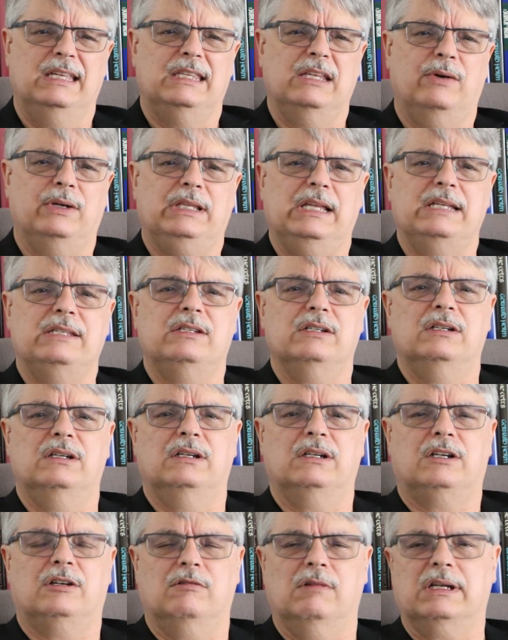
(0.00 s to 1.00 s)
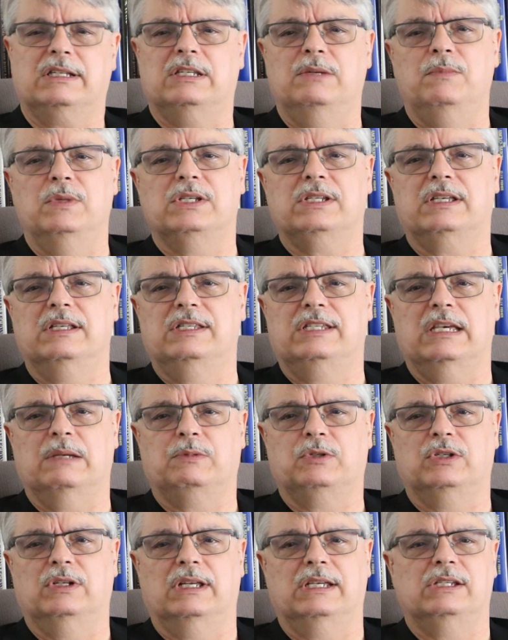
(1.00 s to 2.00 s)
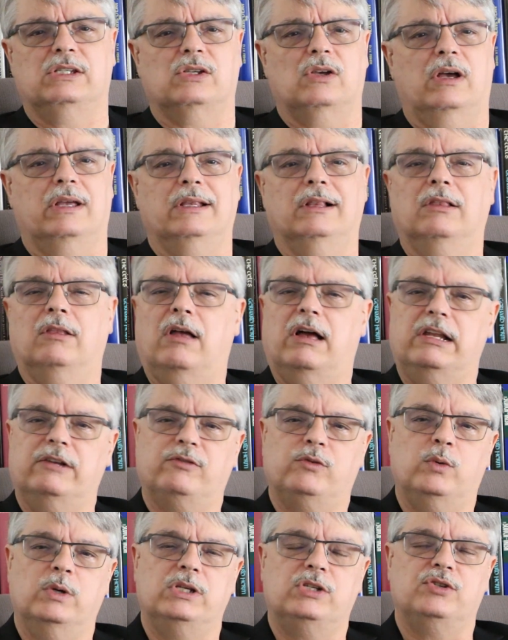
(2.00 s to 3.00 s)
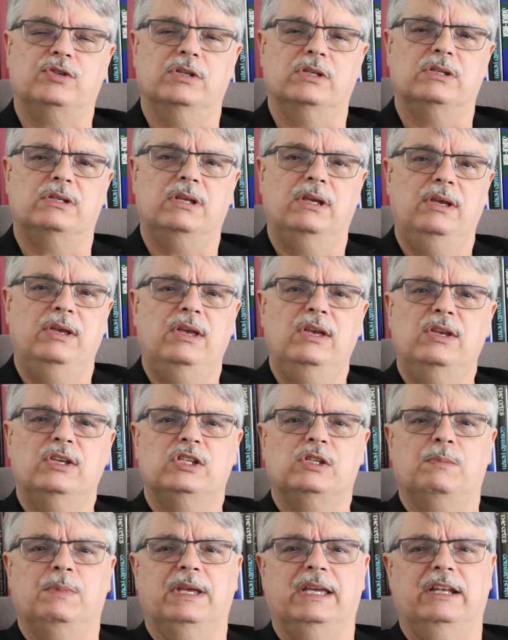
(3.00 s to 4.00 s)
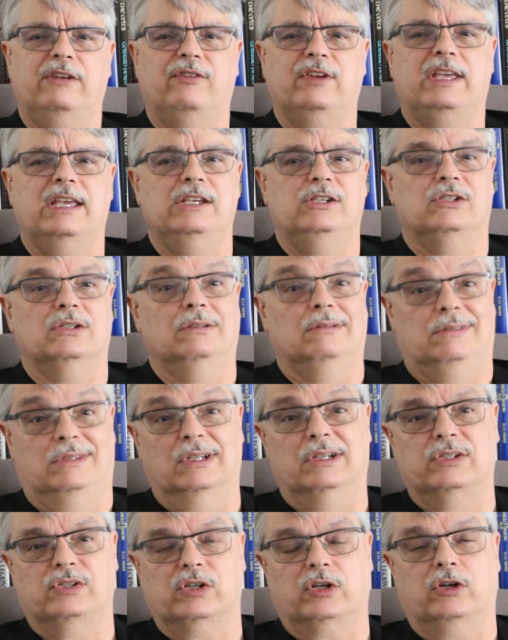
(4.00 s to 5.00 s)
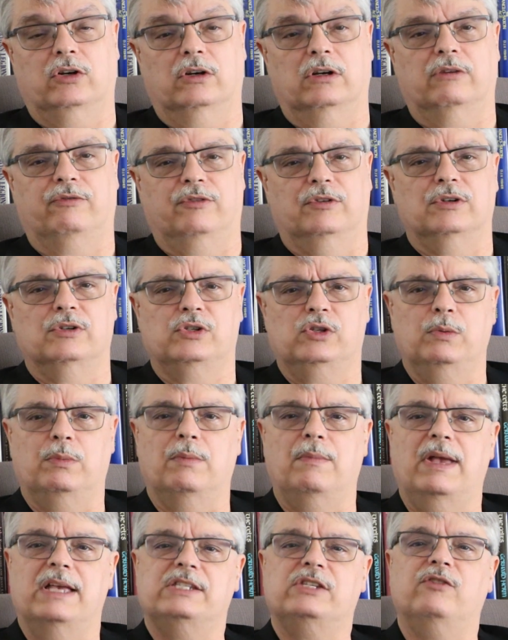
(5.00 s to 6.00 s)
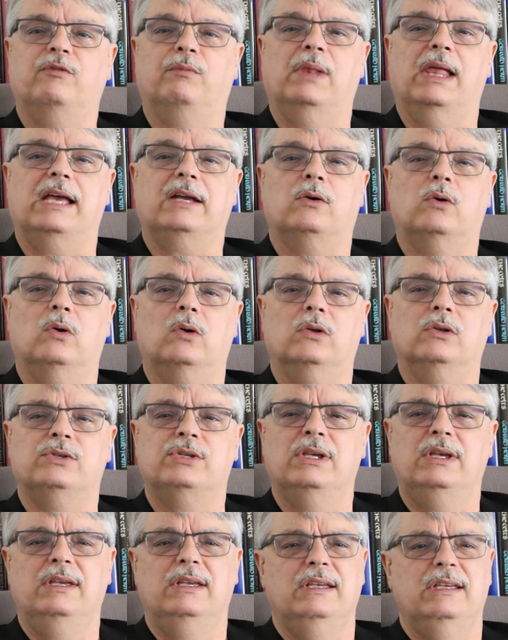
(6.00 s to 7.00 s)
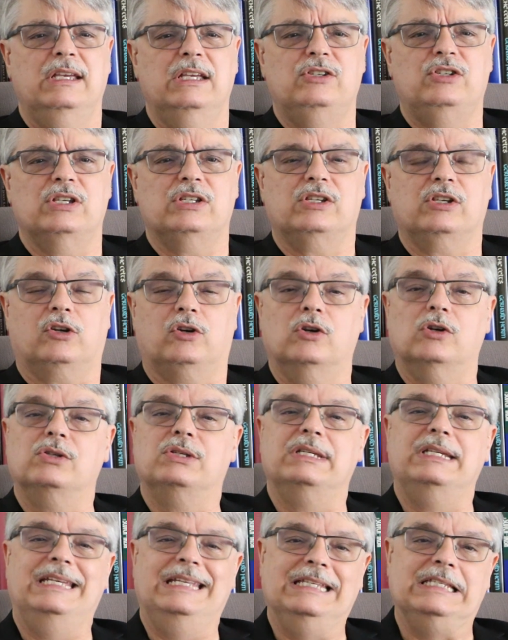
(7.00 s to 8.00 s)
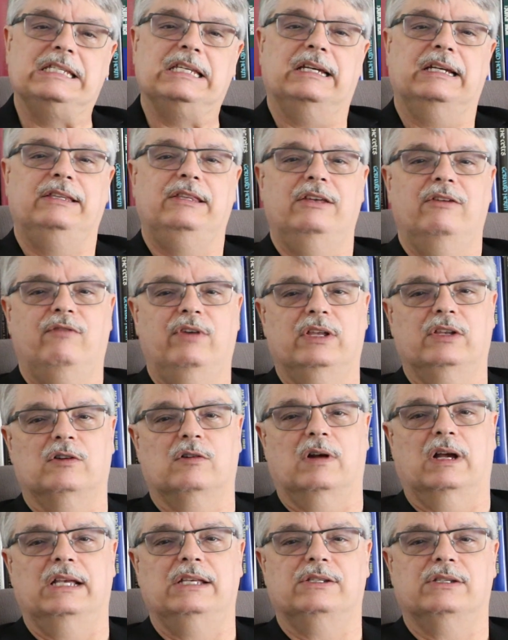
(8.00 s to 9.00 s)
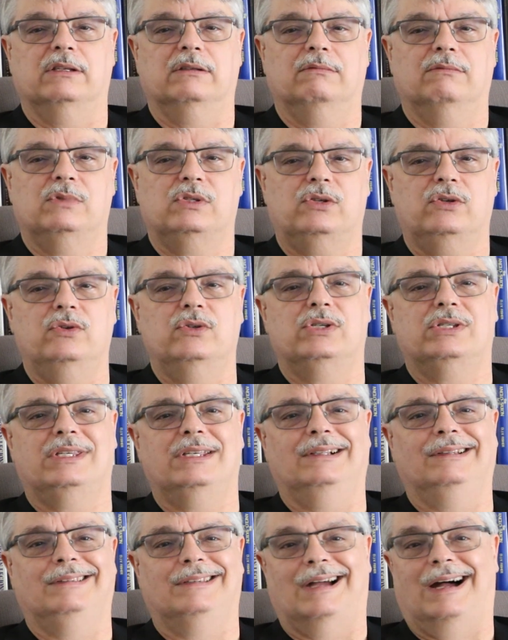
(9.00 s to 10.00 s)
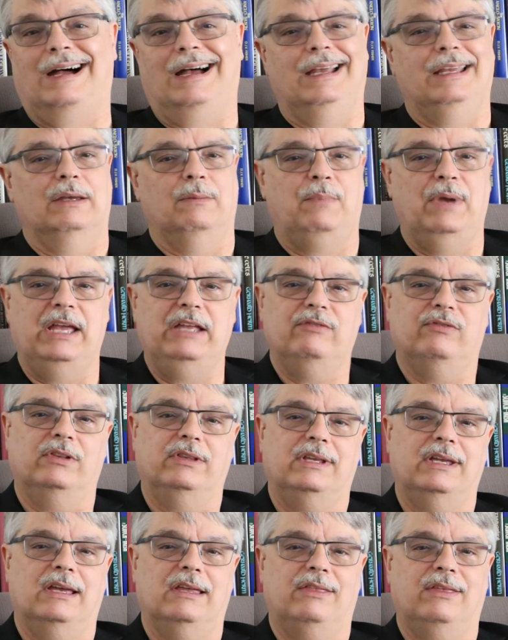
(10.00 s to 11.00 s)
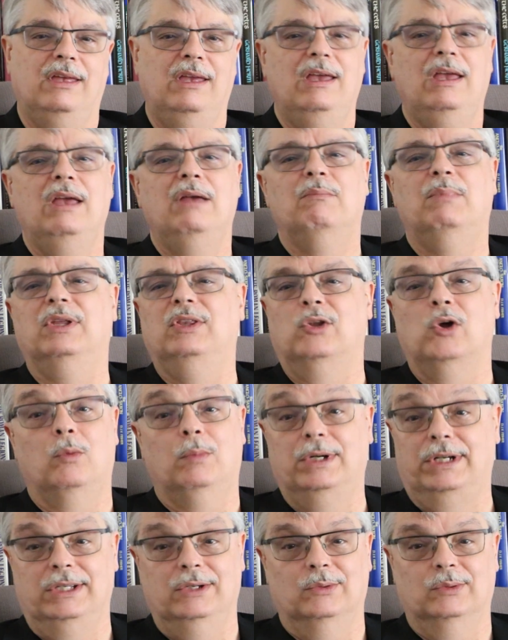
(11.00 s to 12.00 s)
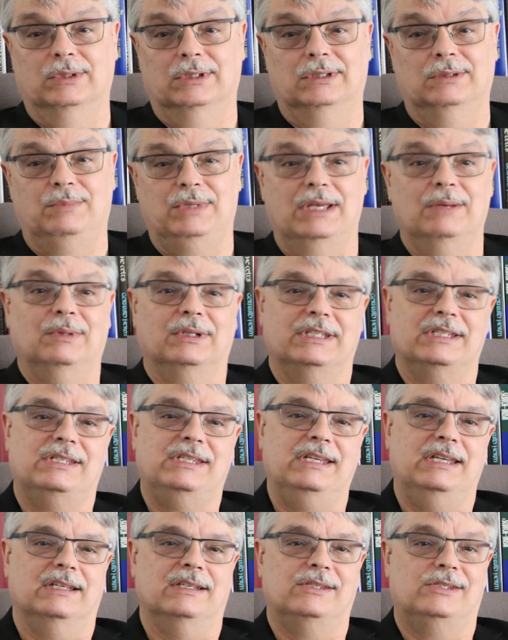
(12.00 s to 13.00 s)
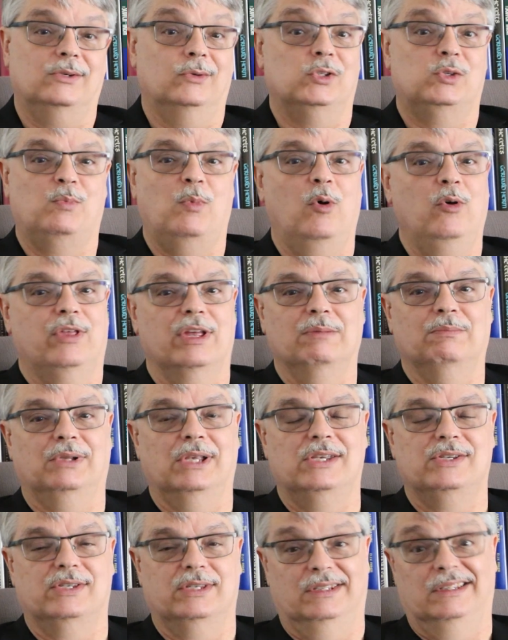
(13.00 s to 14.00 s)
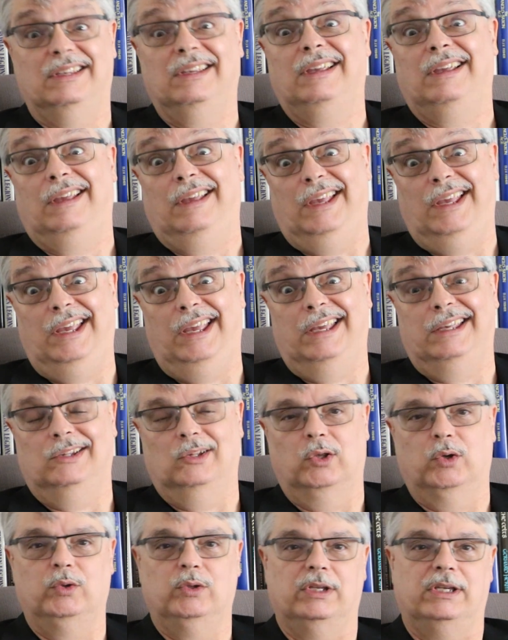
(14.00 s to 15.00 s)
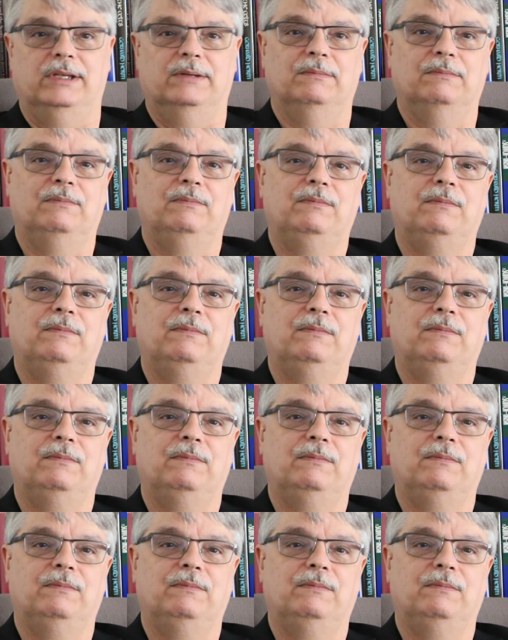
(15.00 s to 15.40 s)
Now, I'd like to correct a misconception I saw in a lot of questions. Spaghettification does occur for supermassive black holes, it just occurs inside the event horizon, so you still die a painful death, but nobody will be able to see it, so it's both unpleasant and lonely.